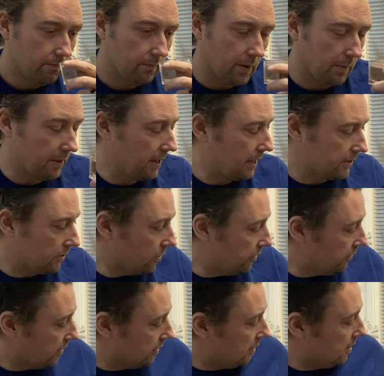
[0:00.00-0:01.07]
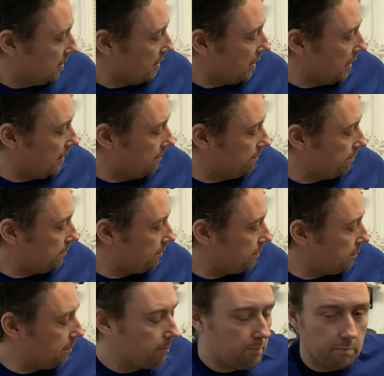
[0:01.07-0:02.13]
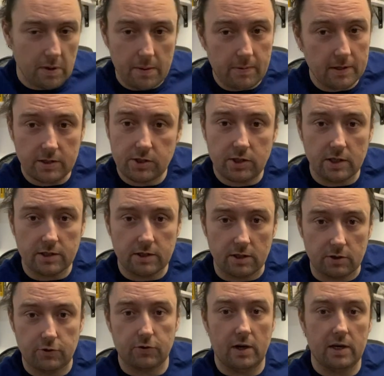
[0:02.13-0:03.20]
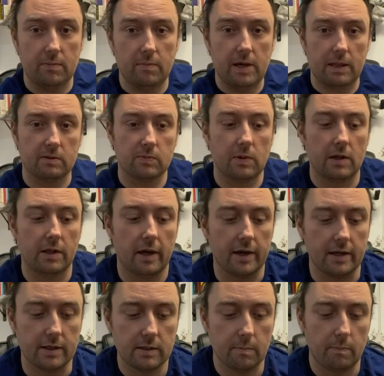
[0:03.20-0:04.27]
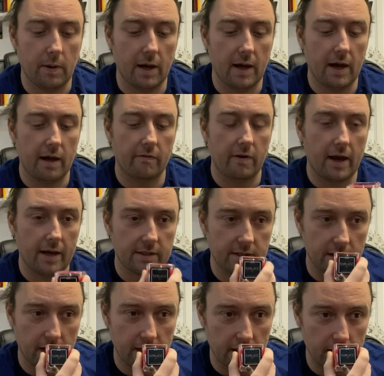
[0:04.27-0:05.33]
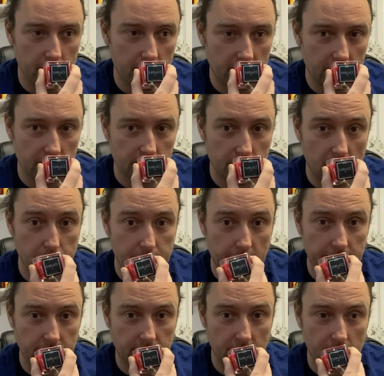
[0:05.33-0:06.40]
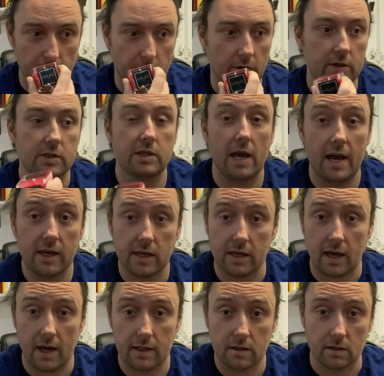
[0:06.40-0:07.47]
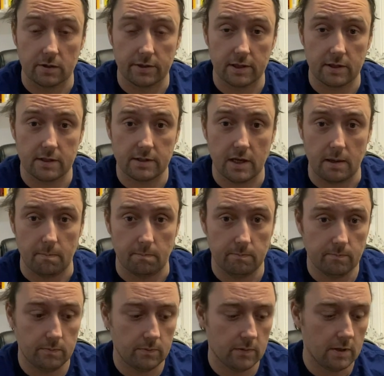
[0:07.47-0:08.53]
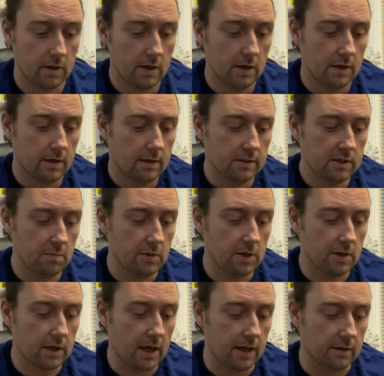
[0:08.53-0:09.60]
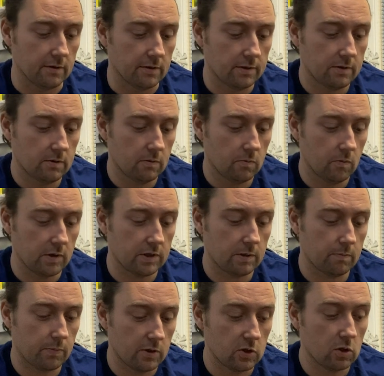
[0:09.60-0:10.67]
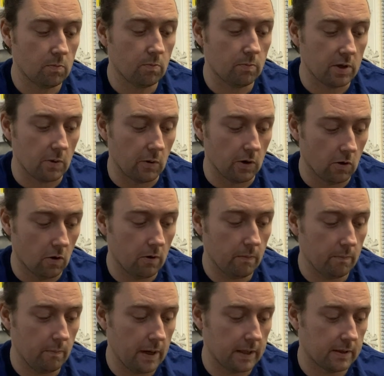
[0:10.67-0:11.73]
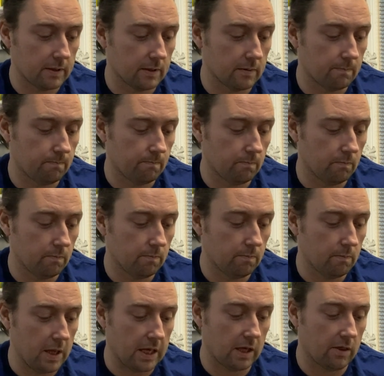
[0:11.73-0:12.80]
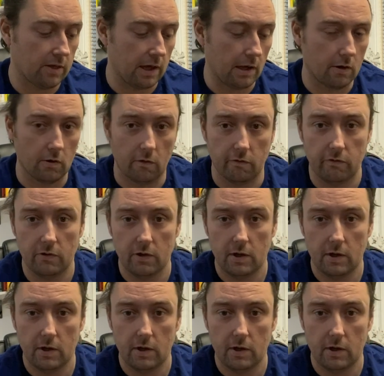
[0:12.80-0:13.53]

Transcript: I mean, that's awful. Maybe it's just they're trying to make them smell nice, but have accidentally made them smell bloody terrible. Because Yankee Candle did the same. Some of their candles, which presumably were not meant to make you think of